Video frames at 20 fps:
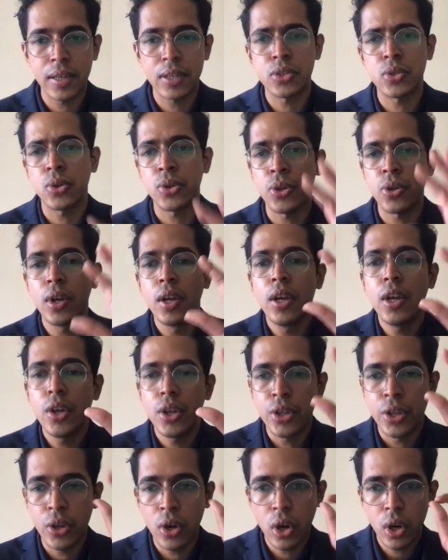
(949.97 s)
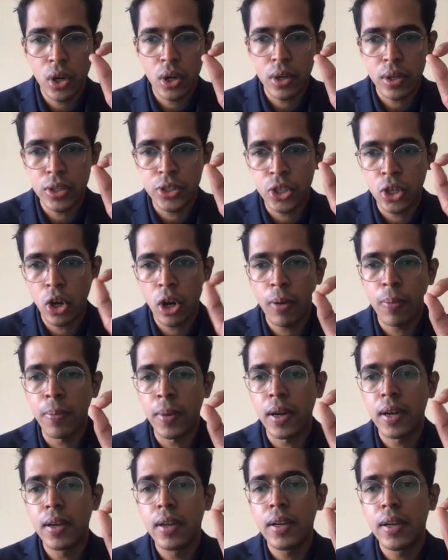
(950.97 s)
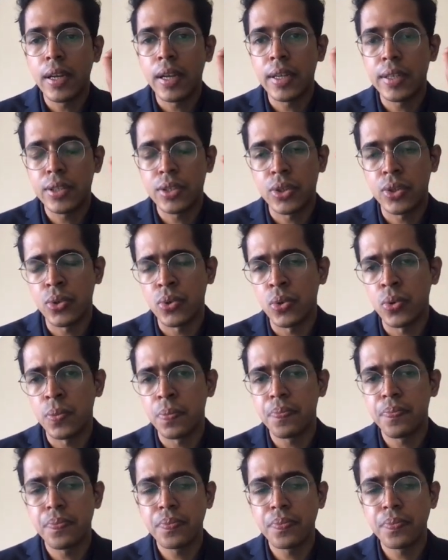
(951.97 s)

So your job is to